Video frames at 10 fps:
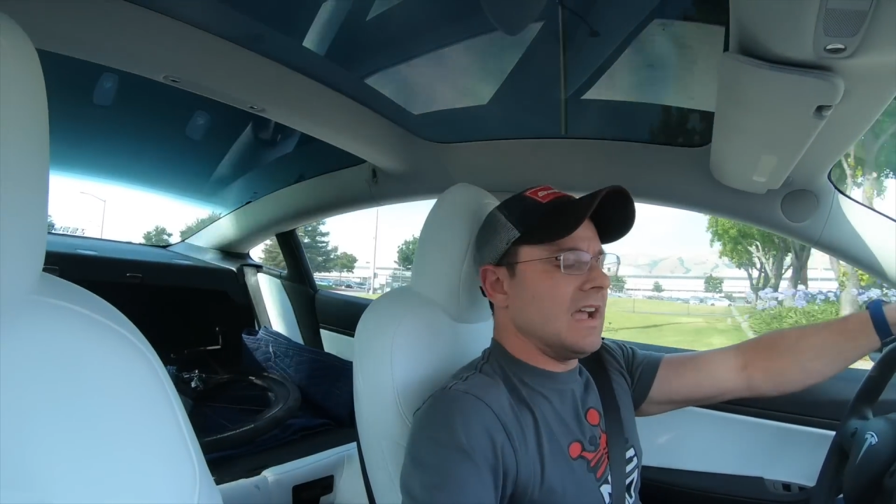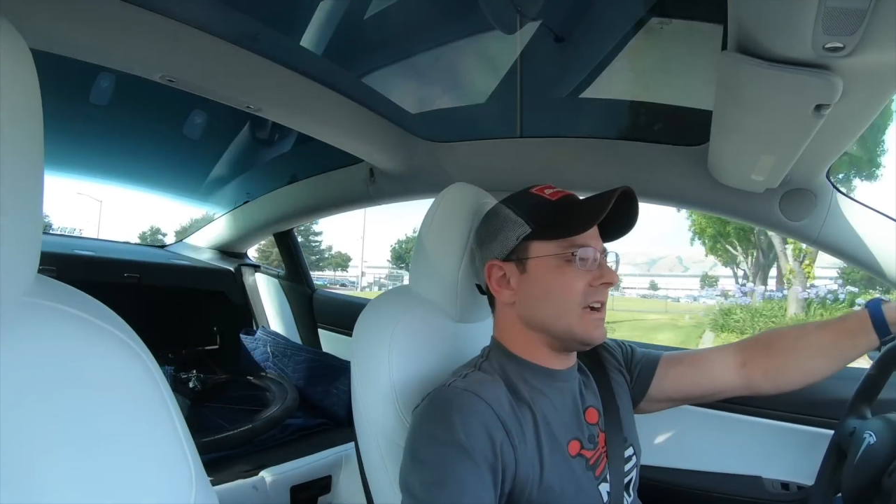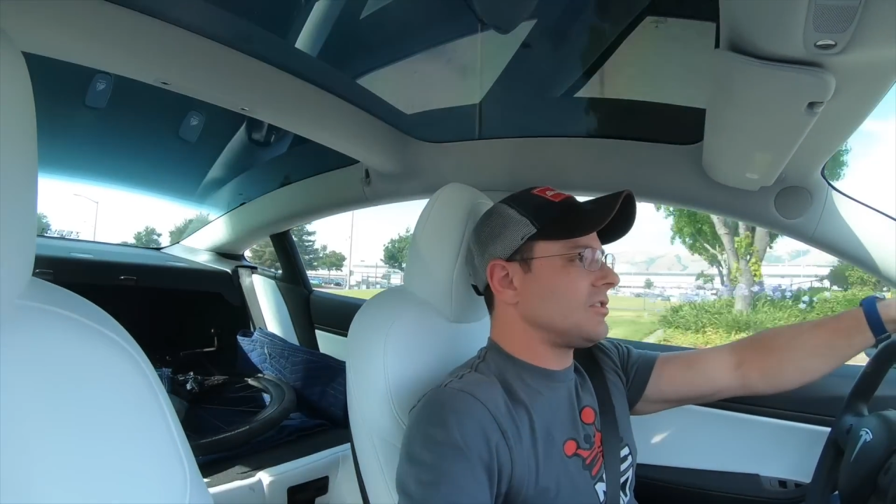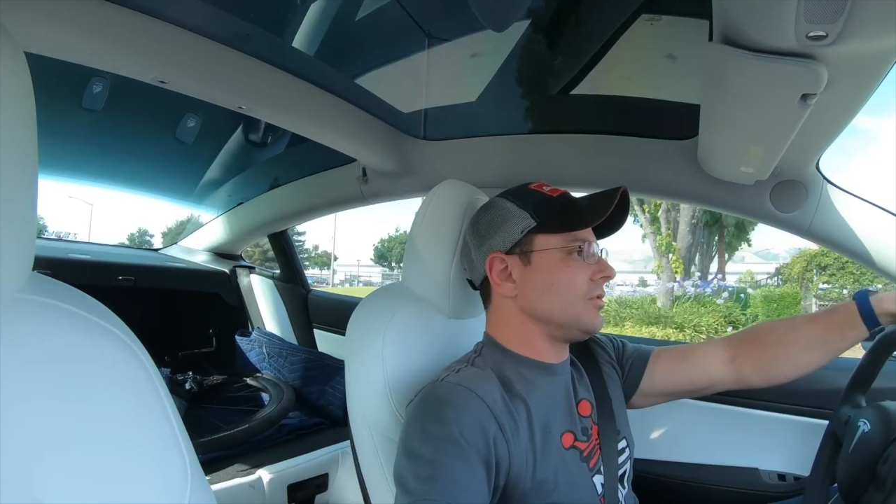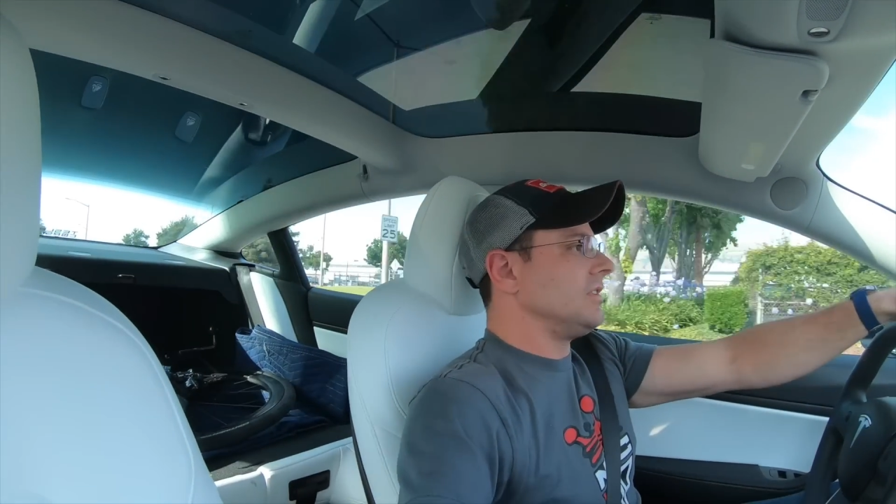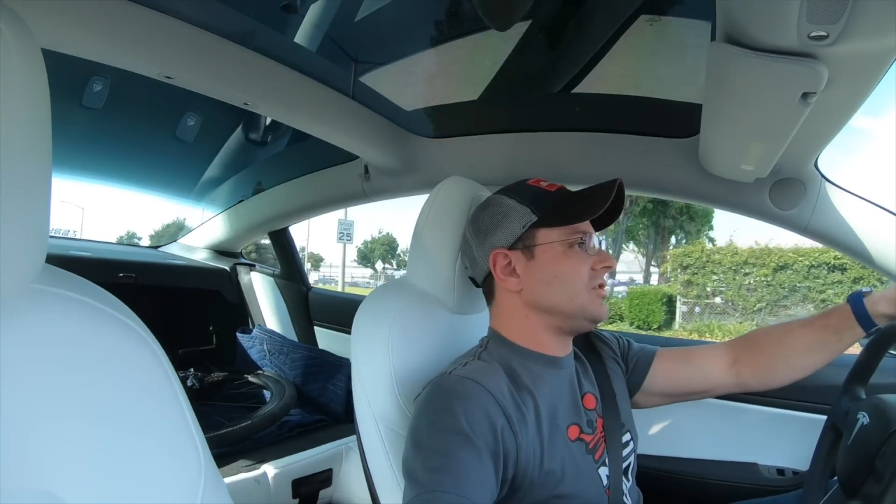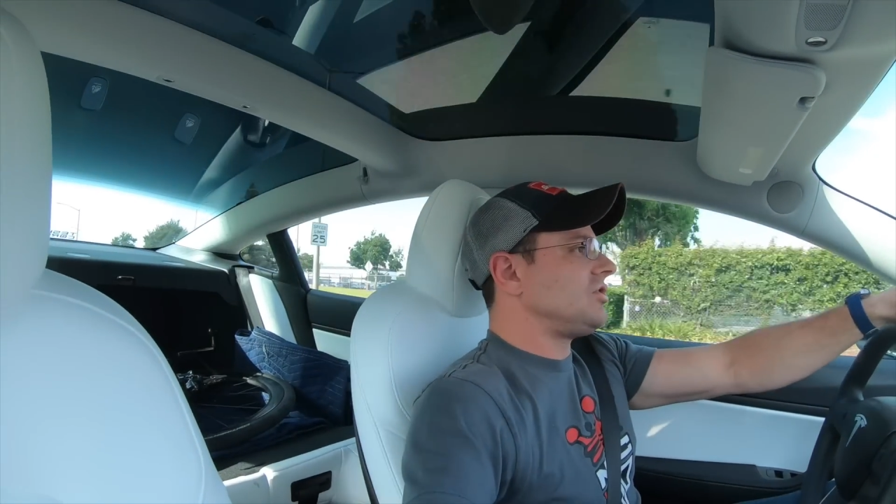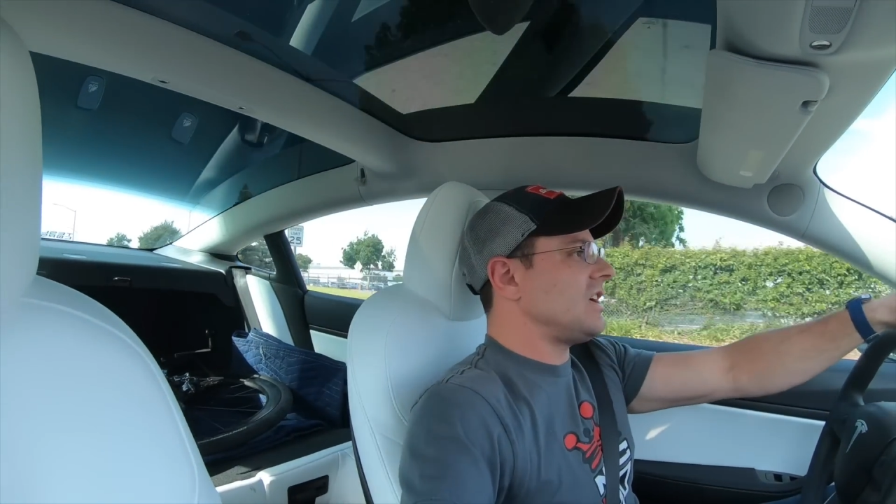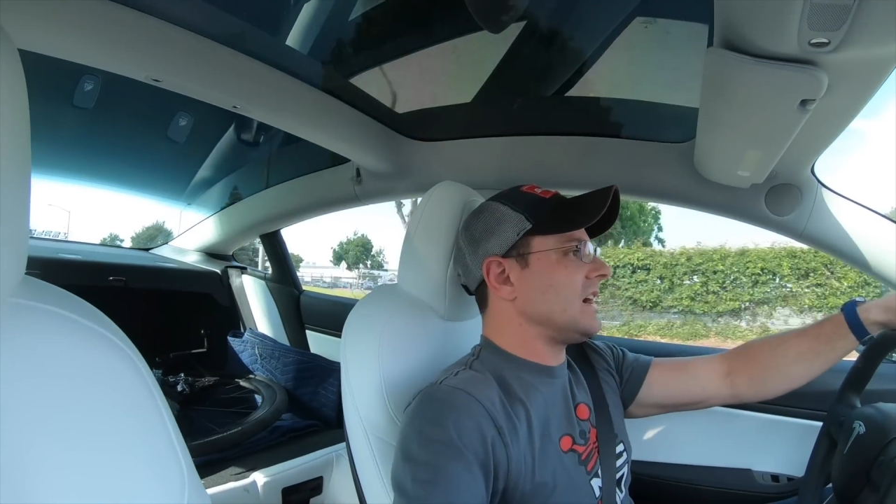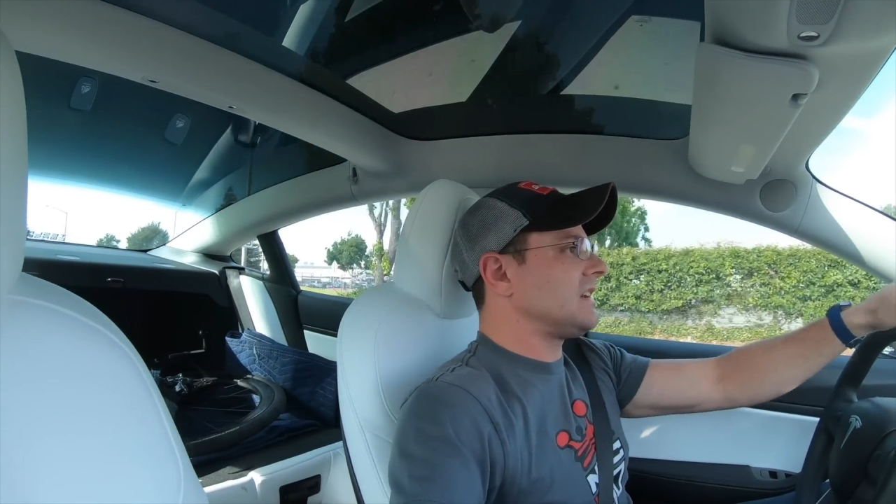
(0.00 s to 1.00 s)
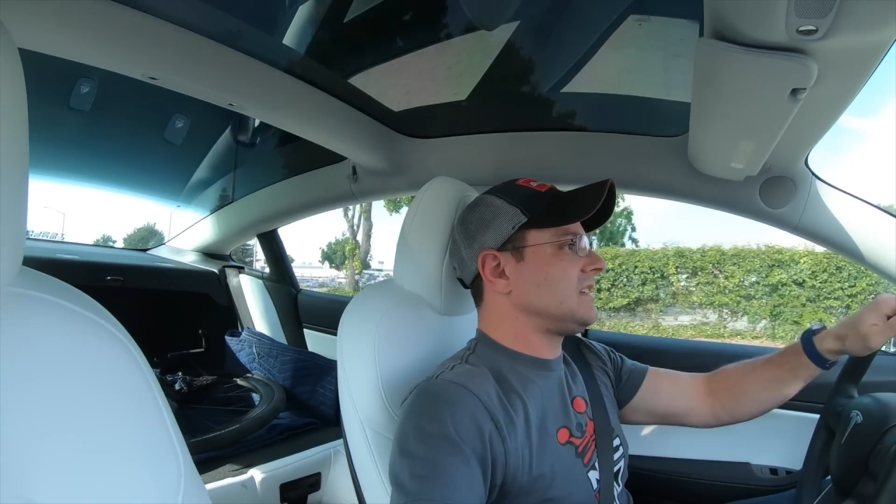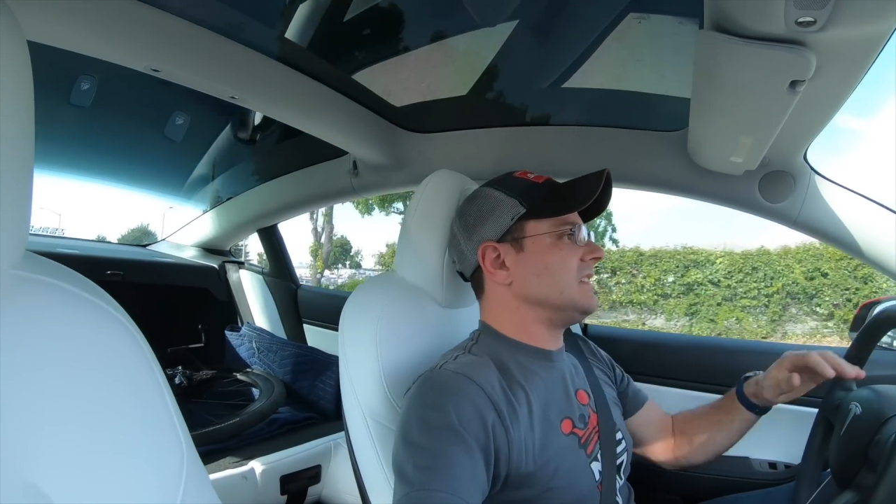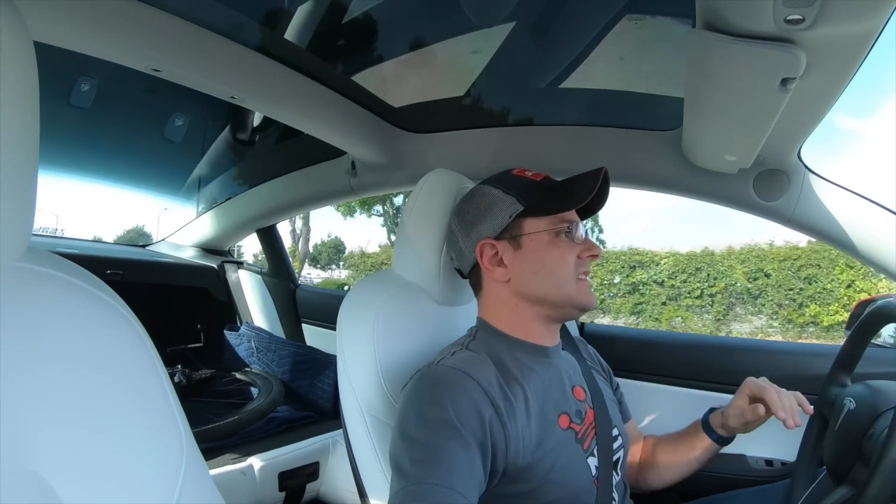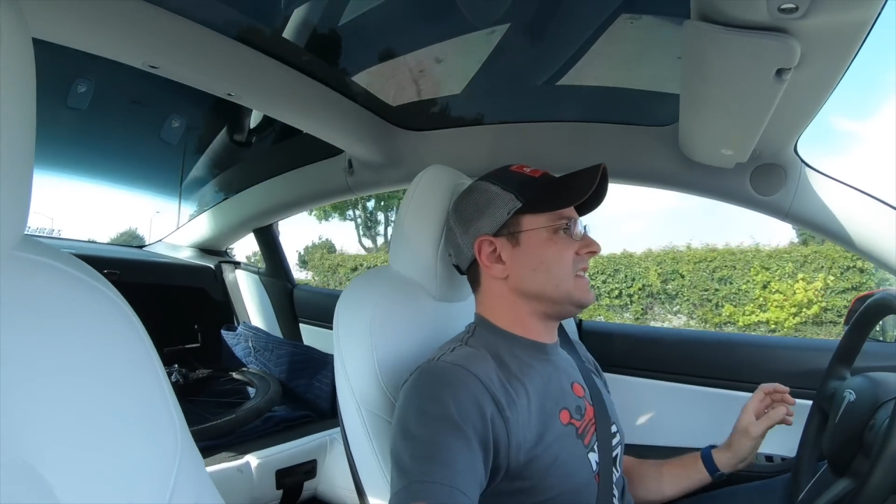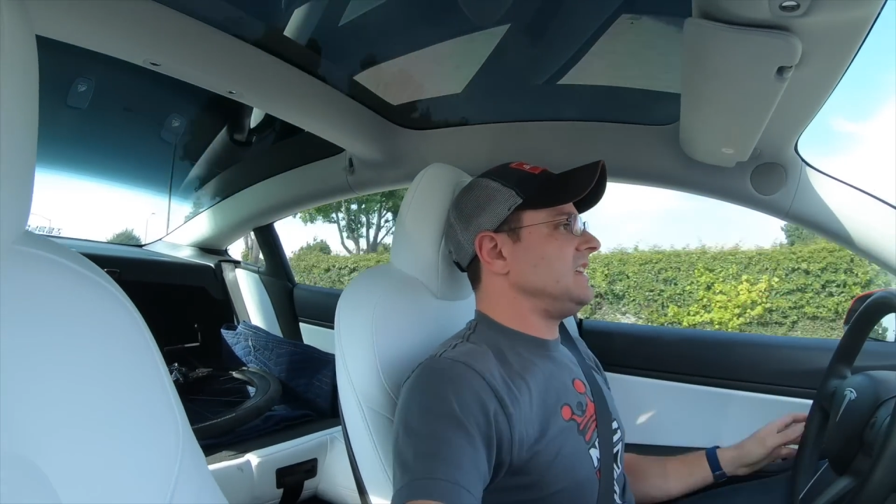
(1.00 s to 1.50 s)
actually check to
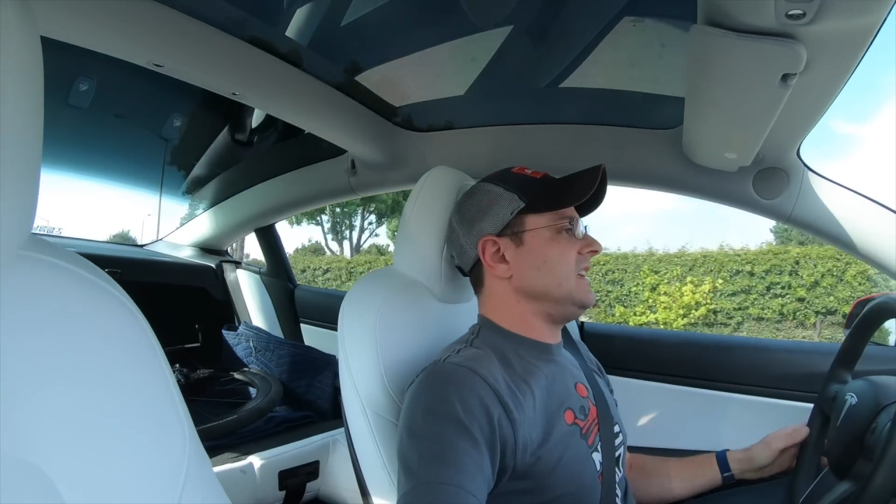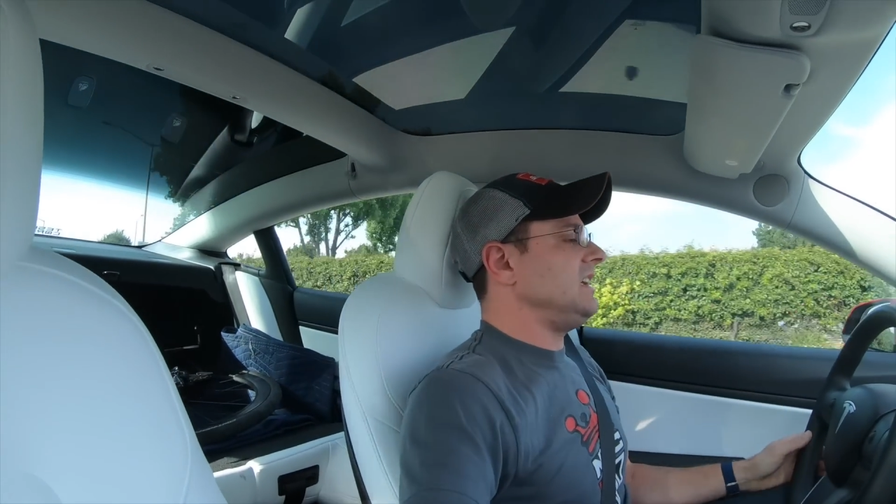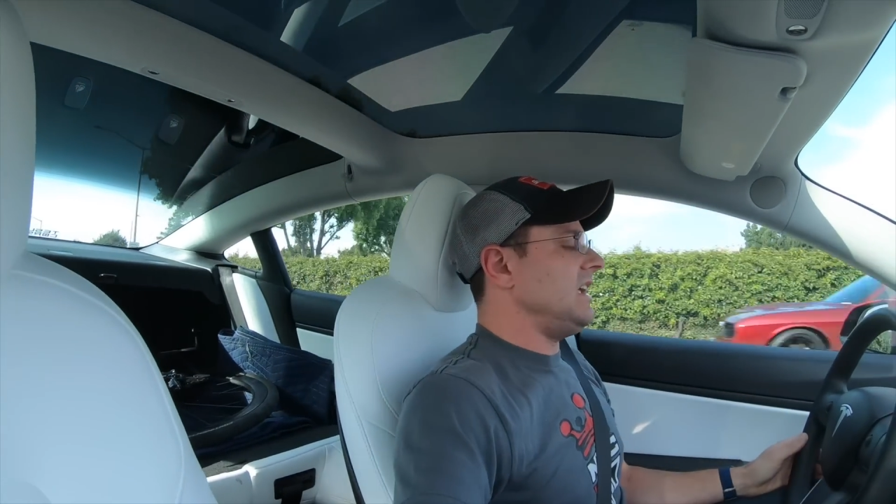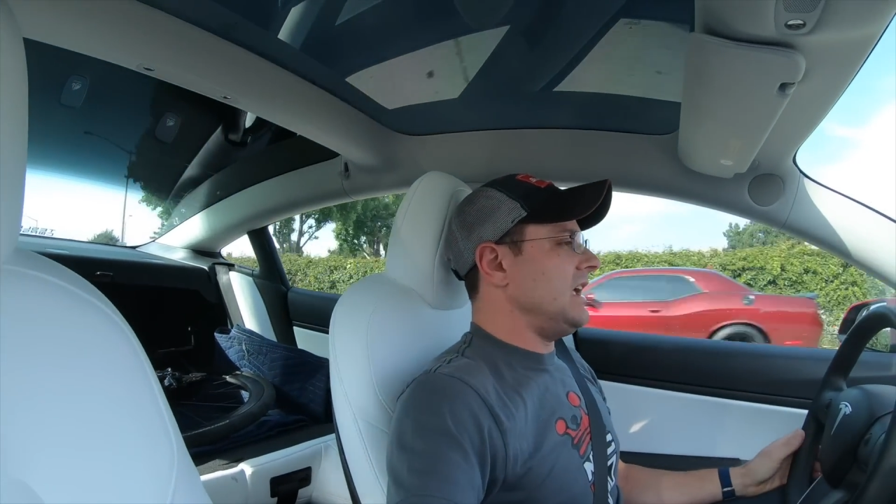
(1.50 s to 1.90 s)
see